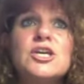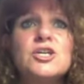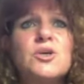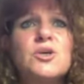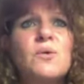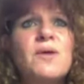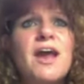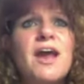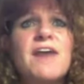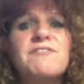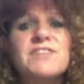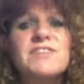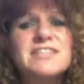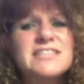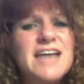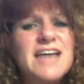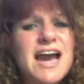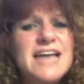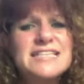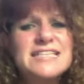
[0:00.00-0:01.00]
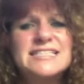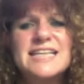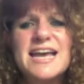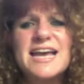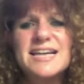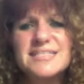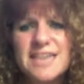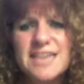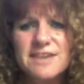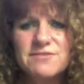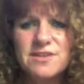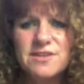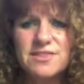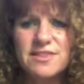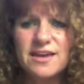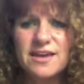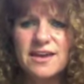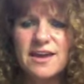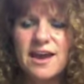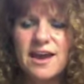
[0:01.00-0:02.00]
You don't have to dissect
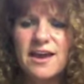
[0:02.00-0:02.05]
everything.